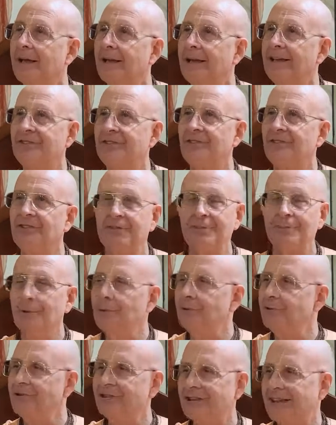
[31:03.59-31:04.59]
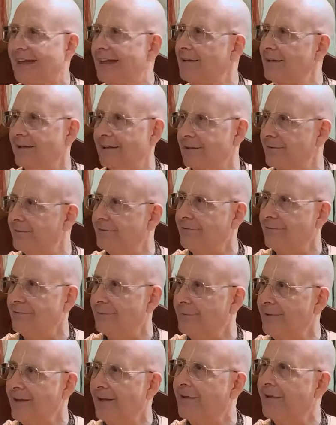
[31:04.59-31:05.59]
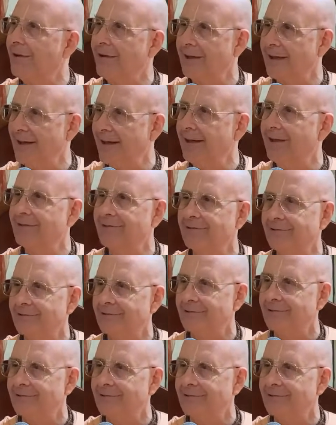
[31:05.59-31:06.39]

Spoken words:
it's smooth sailing from there on out,